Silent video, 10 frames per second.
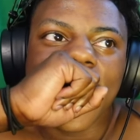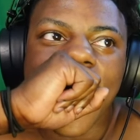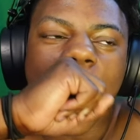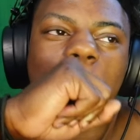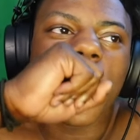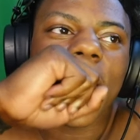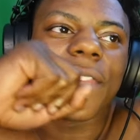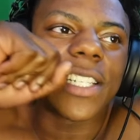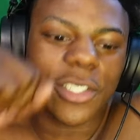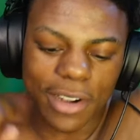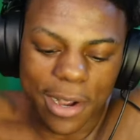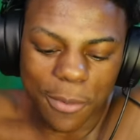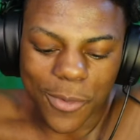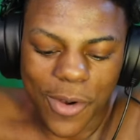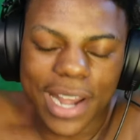I will end this
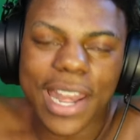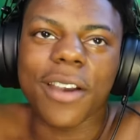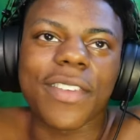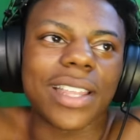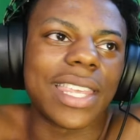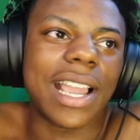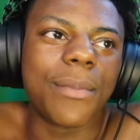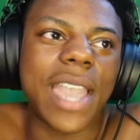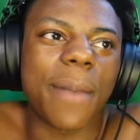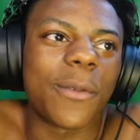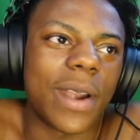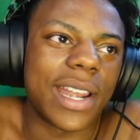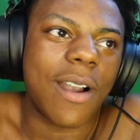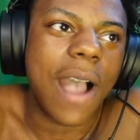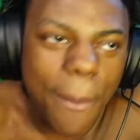stream right now if y'all think I'm capping right
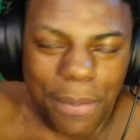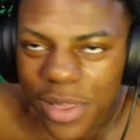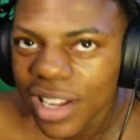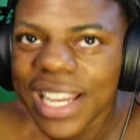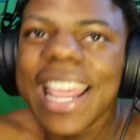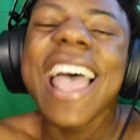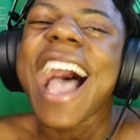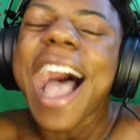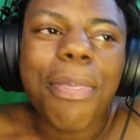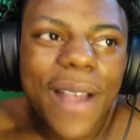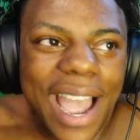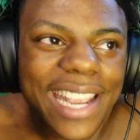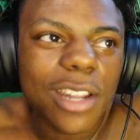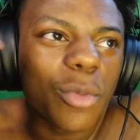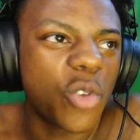now. I'm literally, I'm not
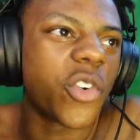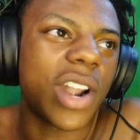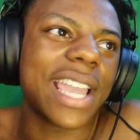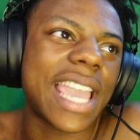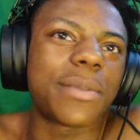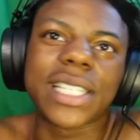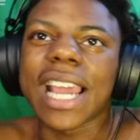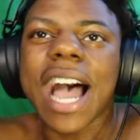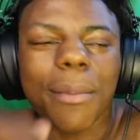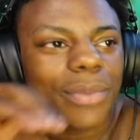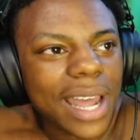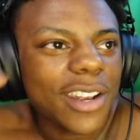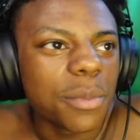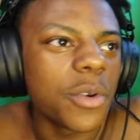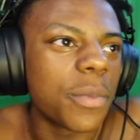in the mood for that cap shit. I'm not in
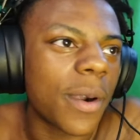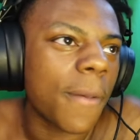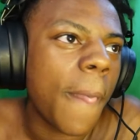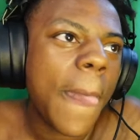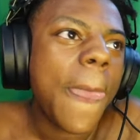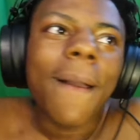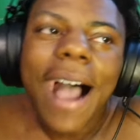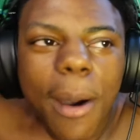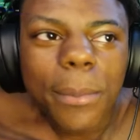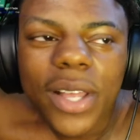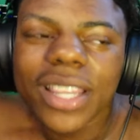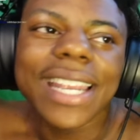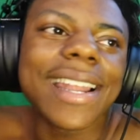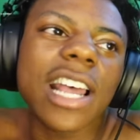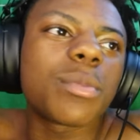the mood, bro. I'm literally
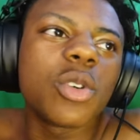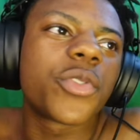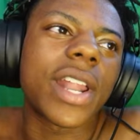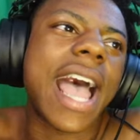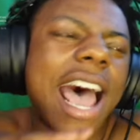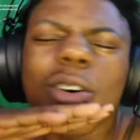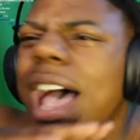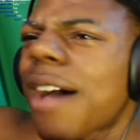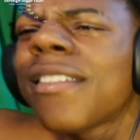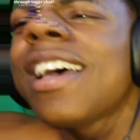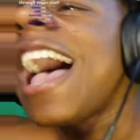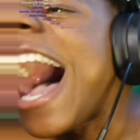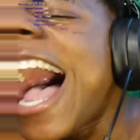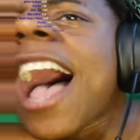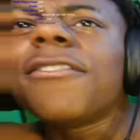not in the mood for that. I don't have,
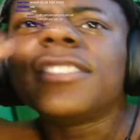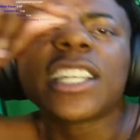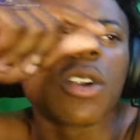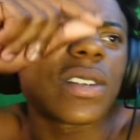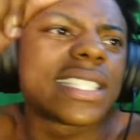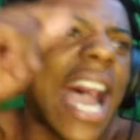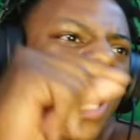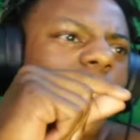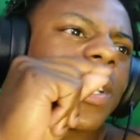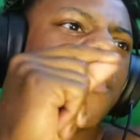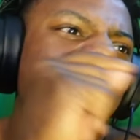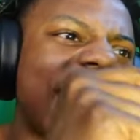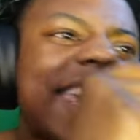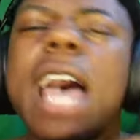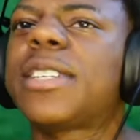I have zero tolerance for
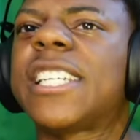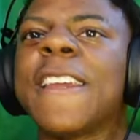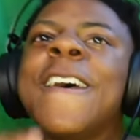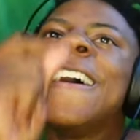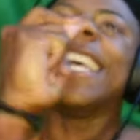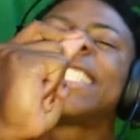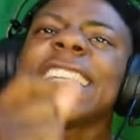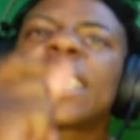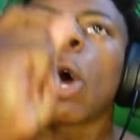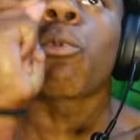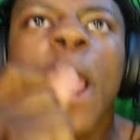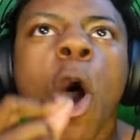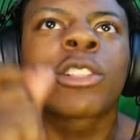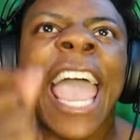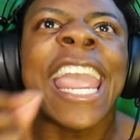that cap shit. This is the
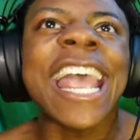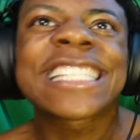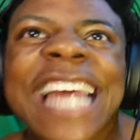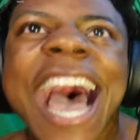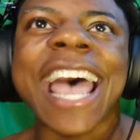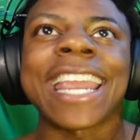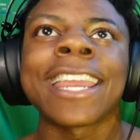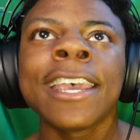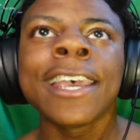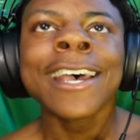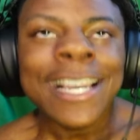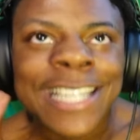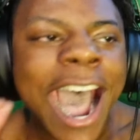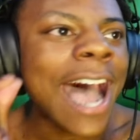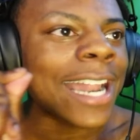real KSI.
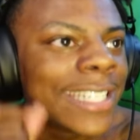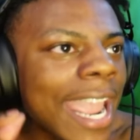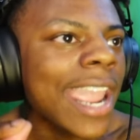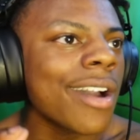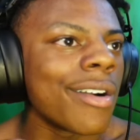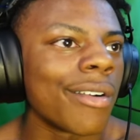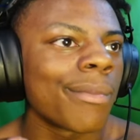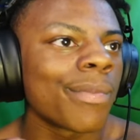God damn.